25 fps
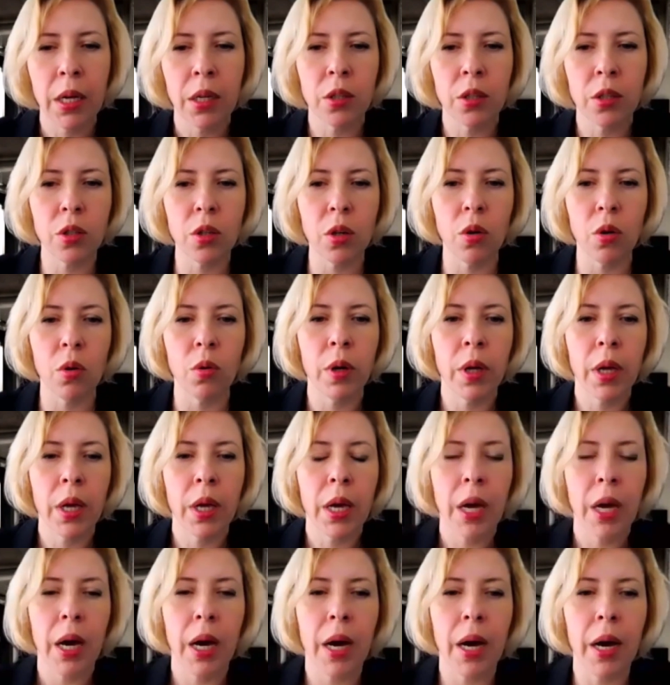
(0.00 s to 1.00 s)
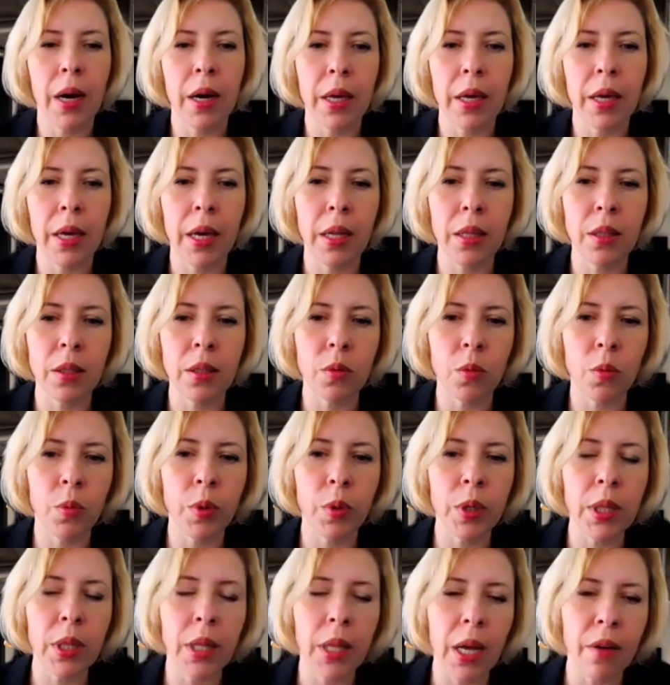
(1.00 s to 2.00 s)
So, and
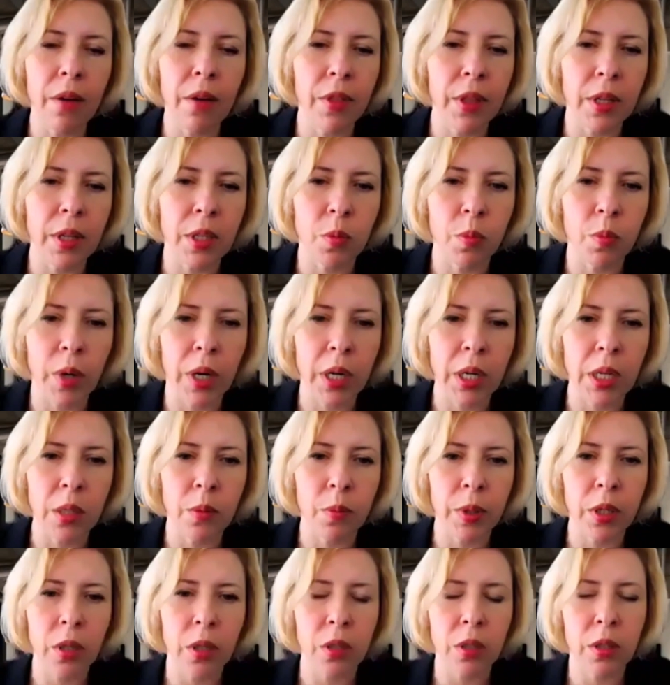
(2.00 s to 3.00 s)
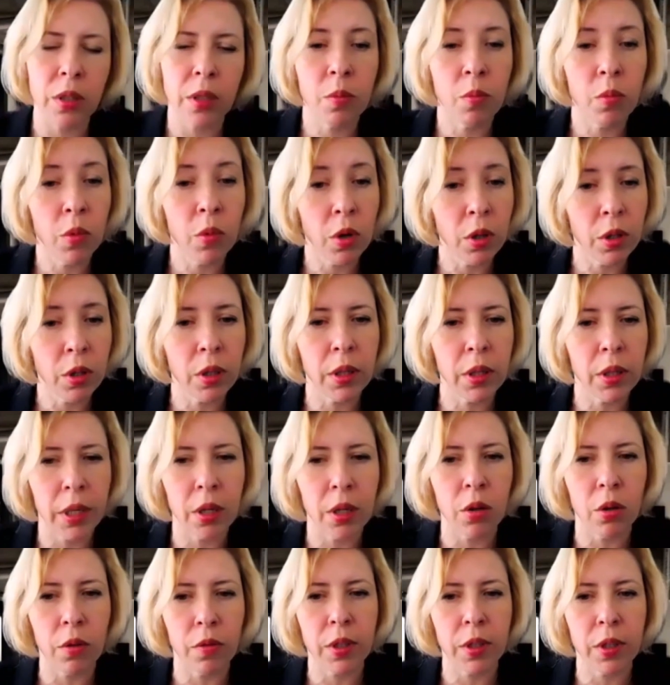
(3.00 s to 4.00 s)
we love this market because the
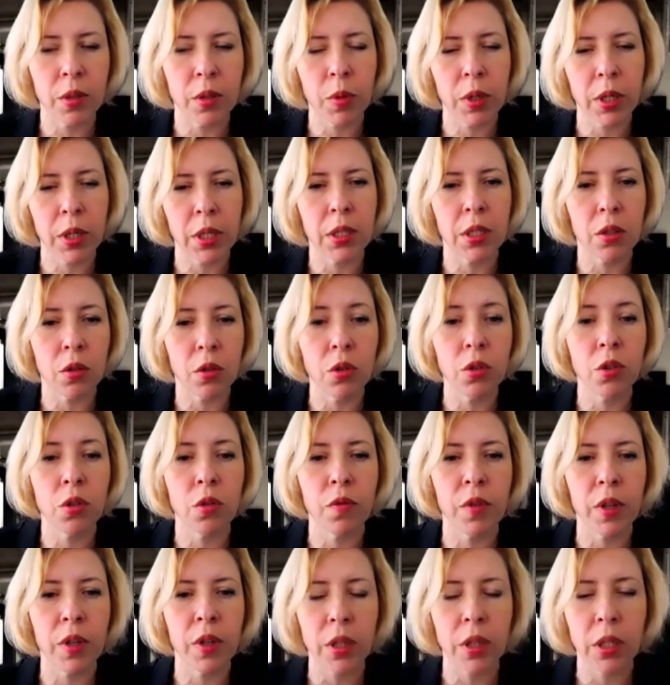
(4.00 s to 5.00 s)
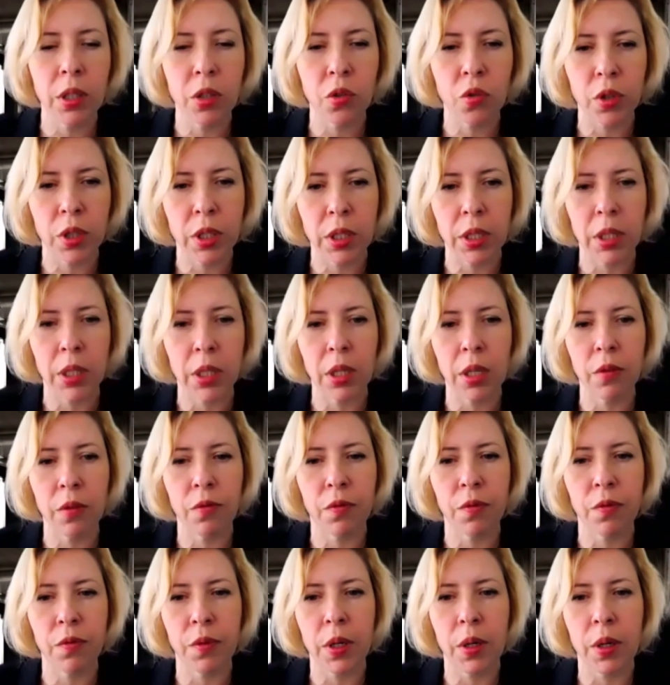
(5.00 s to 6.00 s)
modeling of this market is also very interesting.
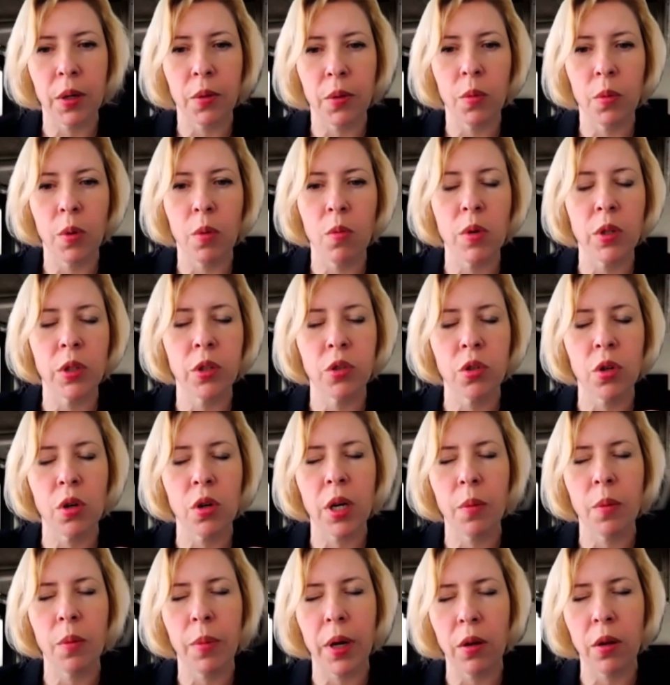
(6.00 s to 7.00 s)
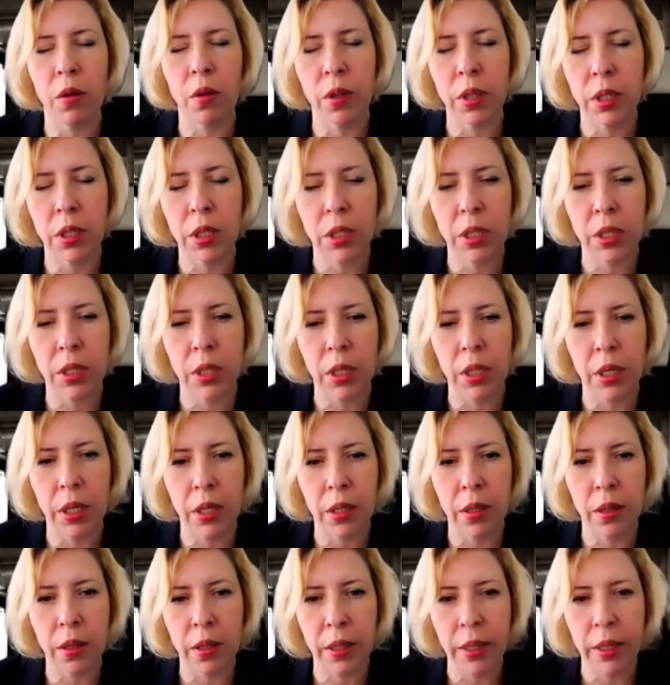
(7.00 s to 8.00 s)
If we will talk about this
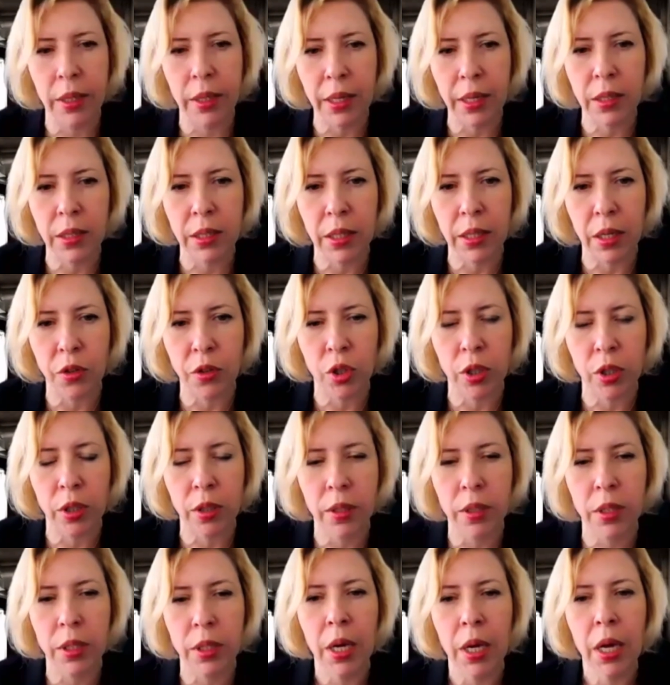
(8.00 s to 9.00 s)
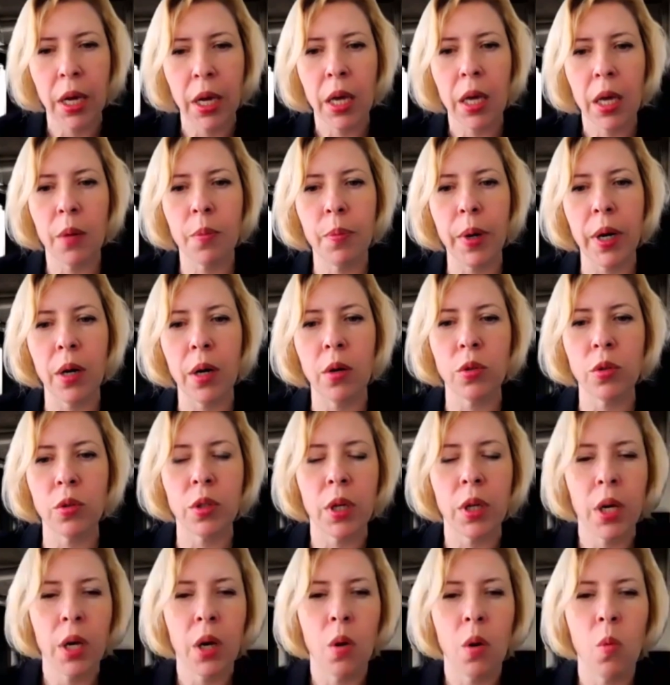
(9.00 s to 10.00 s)
in the next sessions
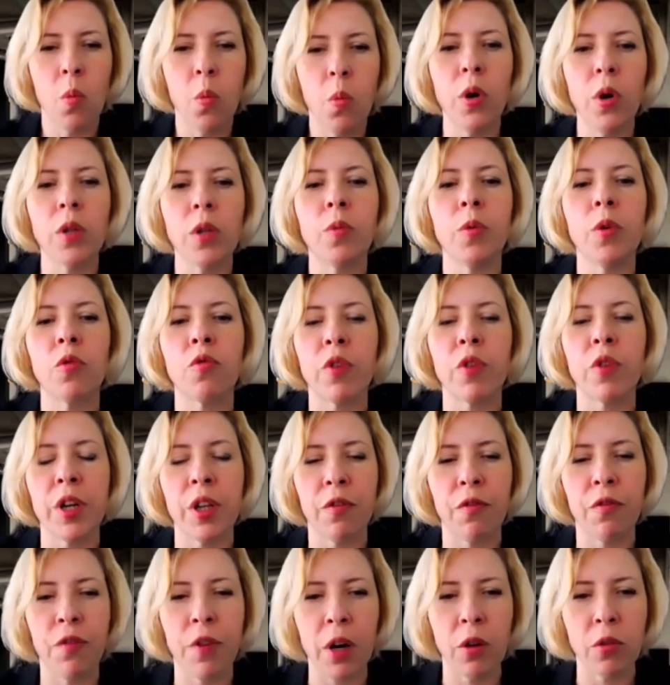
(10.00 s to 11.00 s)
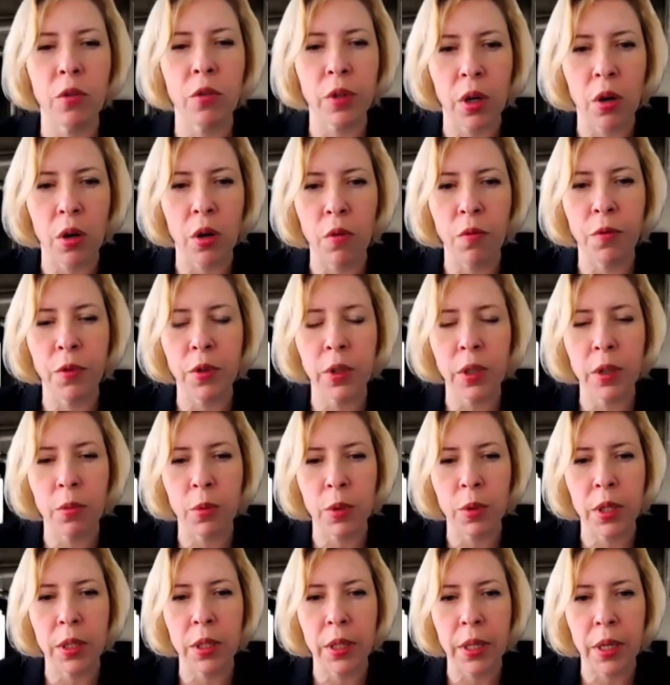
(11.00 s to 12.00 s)
about what we already found, hopefully
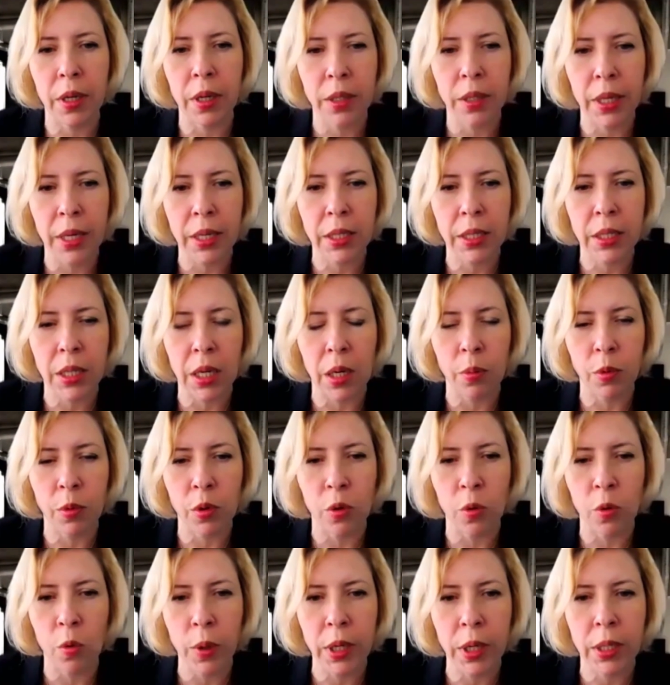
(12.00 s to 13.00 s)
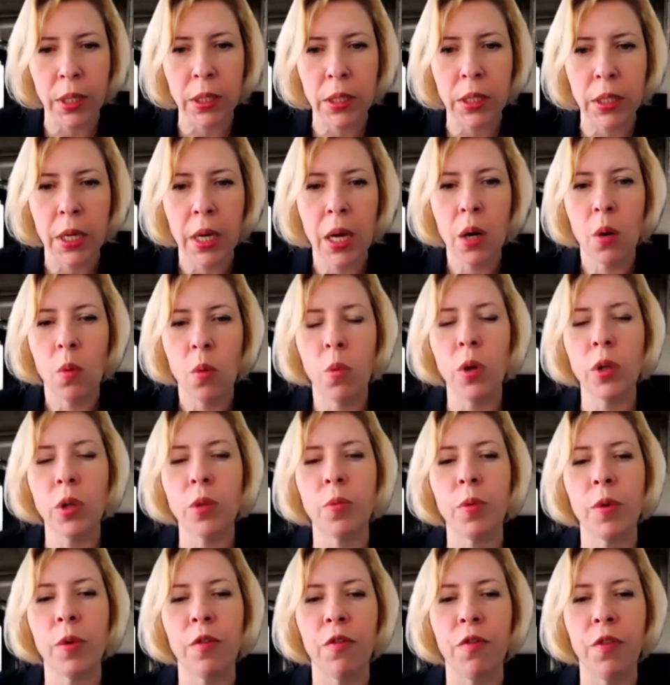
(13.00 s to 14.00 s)
within the next couple of weeks,
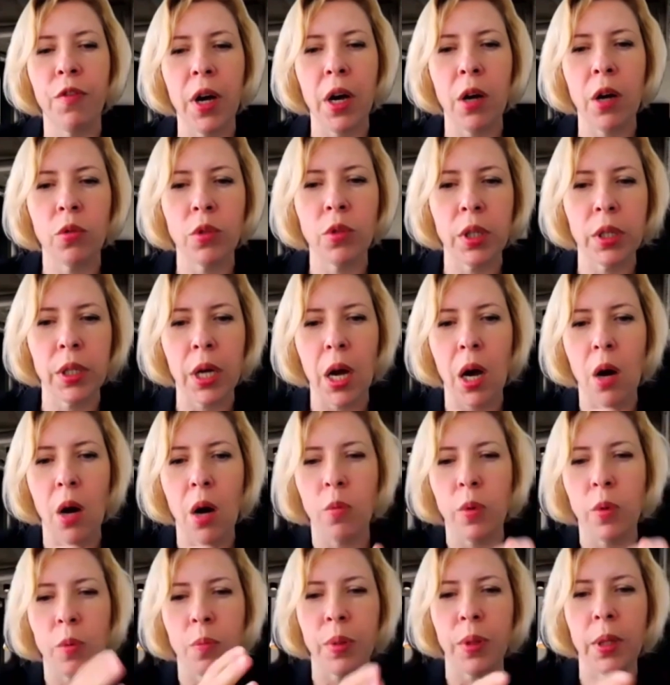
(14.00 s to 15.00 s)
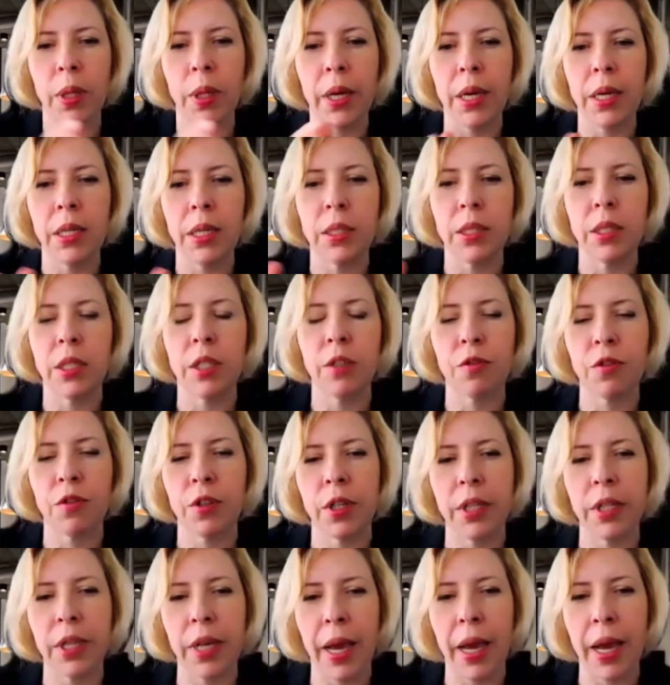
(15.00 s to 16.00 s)
what we found and how we place
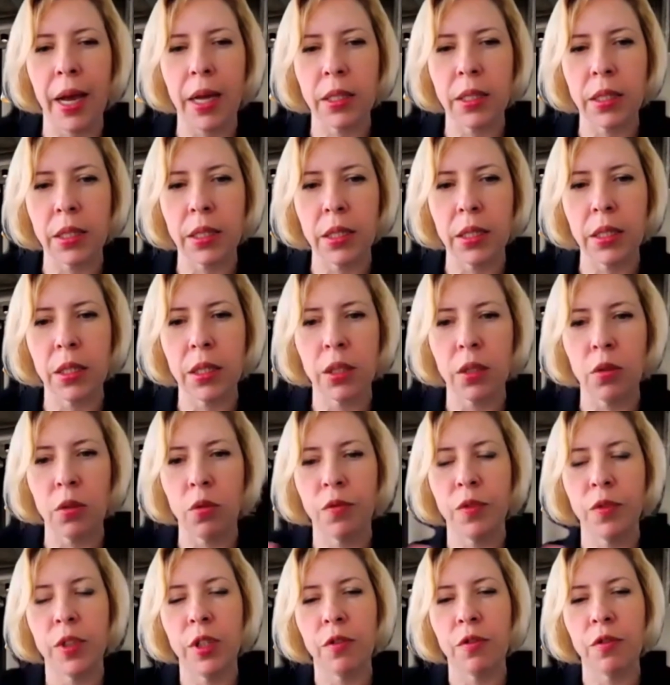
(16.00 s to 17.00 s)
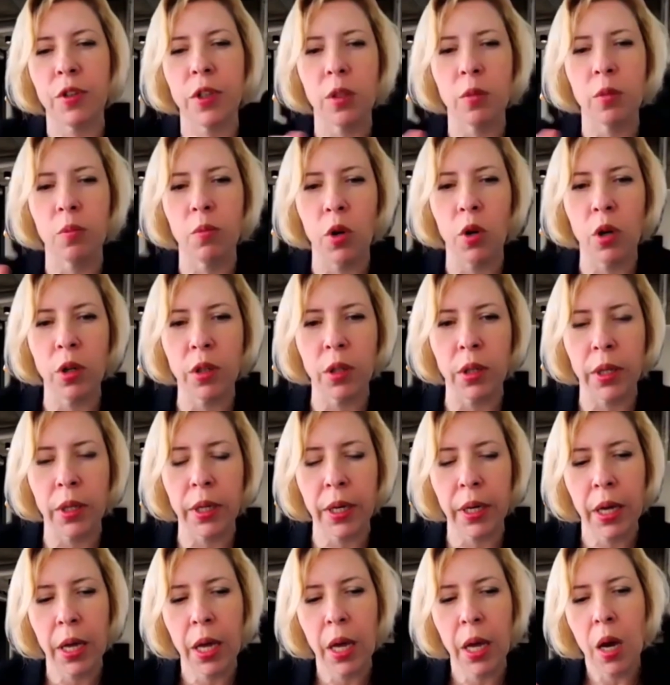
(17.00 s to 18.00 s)
different assets of different
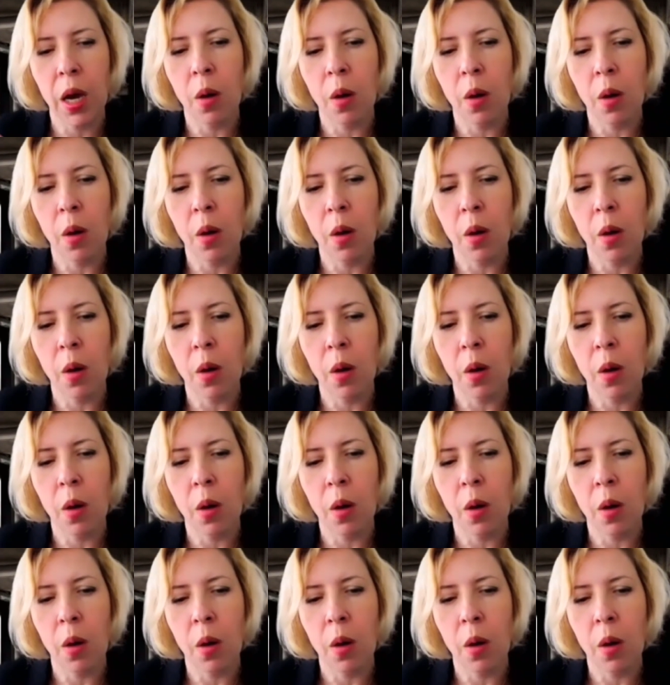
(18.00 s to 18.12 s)
modeling.